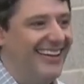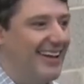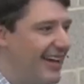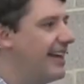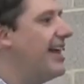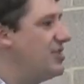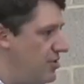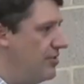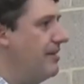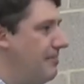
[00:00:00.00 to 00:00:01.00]
In case
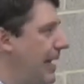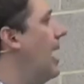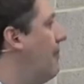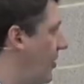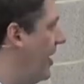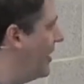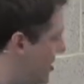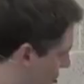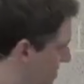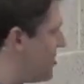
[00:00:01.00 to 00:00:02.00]
you didn't pick up on it, the
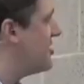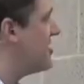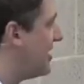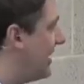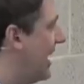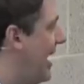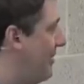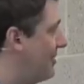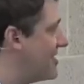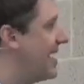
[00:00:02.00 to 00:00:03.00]
scripture just
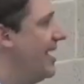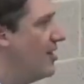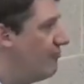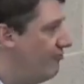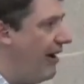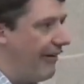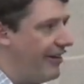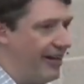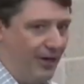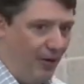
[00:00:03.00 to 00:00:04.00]
labels
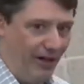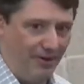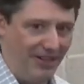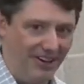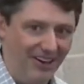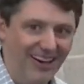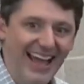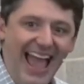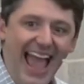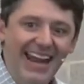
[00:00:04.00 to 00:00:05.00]
very annoyed with her.
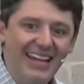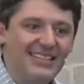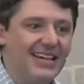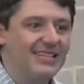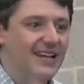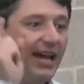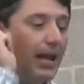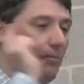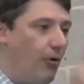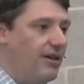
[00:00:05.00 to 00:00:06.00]
And he says,
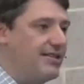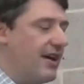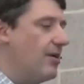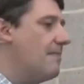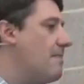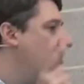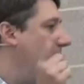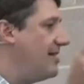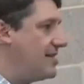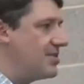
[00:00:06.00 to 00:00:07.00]
he points at her, but
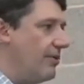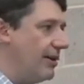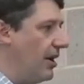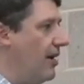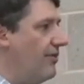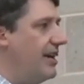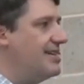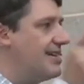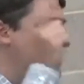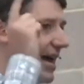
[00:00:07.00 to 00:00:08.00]
he does so in love. And he
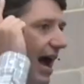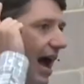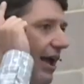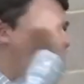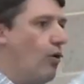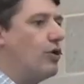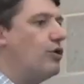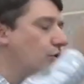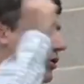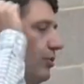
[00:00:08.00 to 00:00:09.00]
says, I
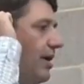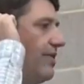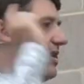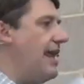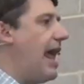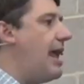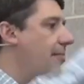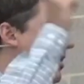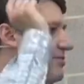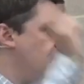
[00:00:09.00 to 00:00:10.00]
order you in the name
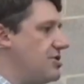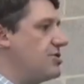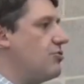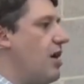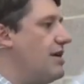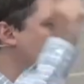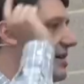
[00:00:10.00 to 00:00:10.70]
of Jesus Christ to